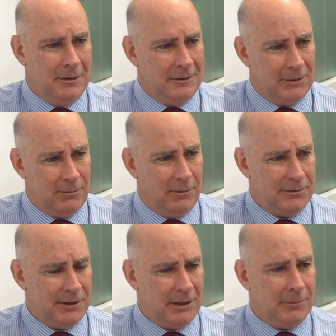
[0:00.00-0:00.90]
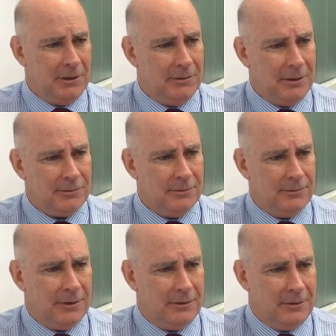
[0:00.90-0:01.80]
That's why we're setting up the international
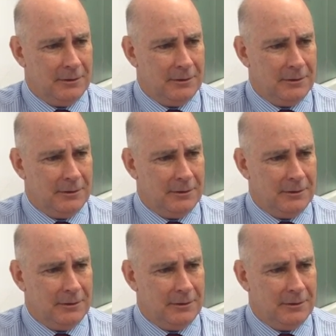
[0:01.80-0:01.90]
fund.